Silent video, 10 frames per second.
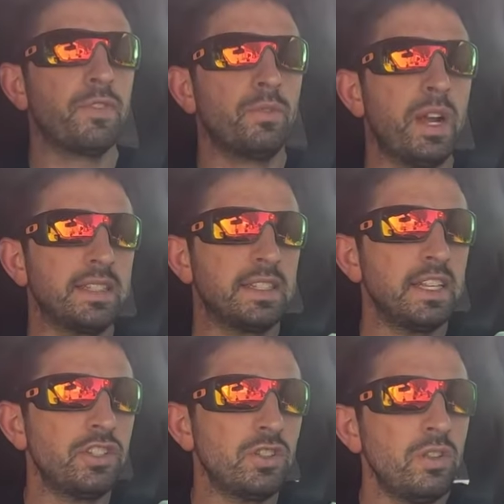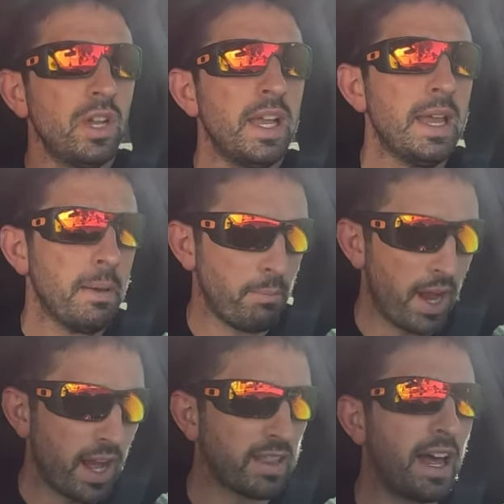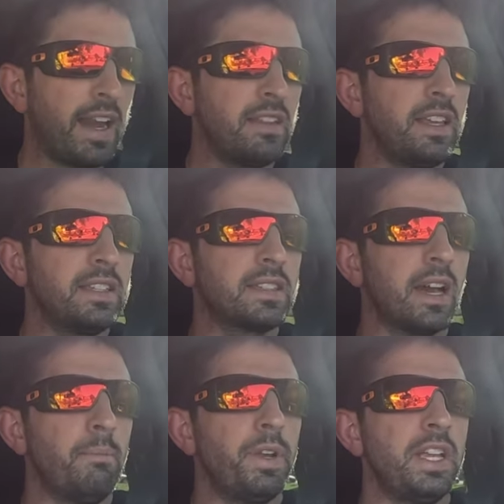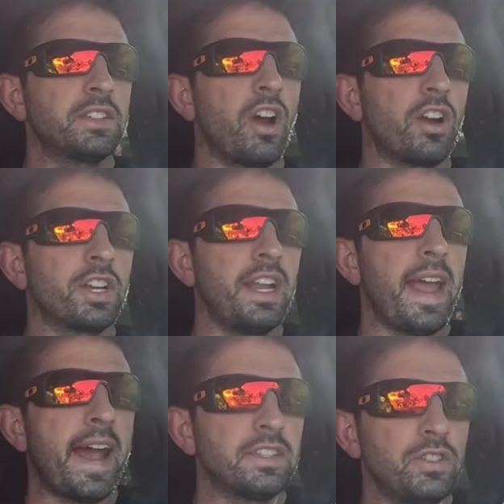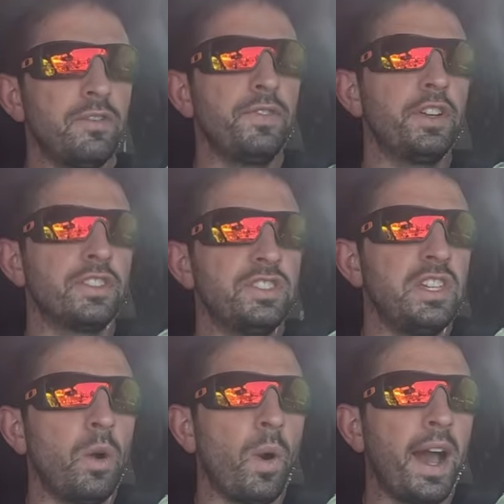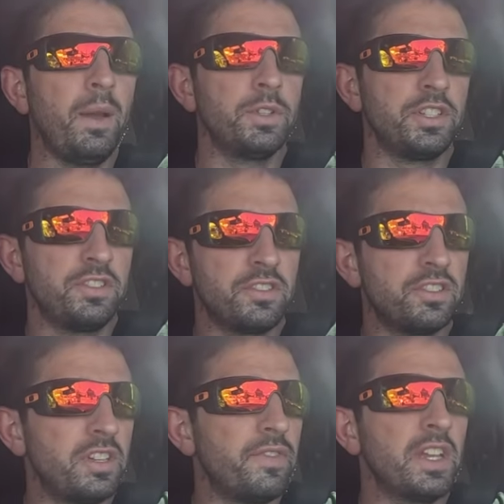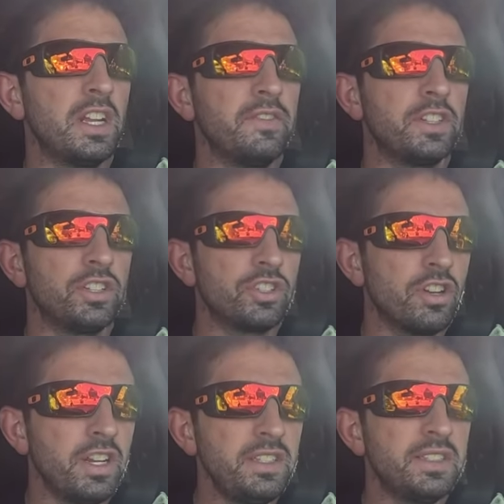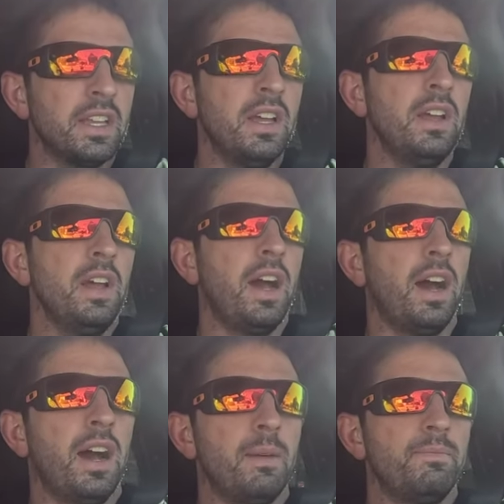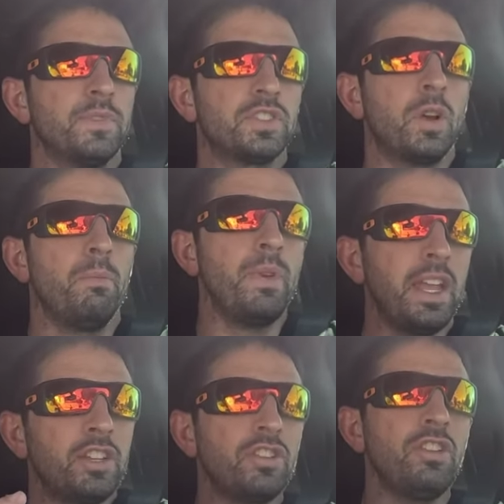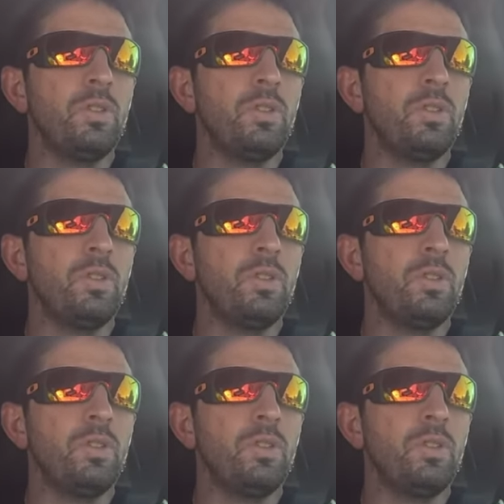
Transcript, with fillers: for residential but a lot of these companies are going to ask you for your coi which is your certificate of insurance um, so make sure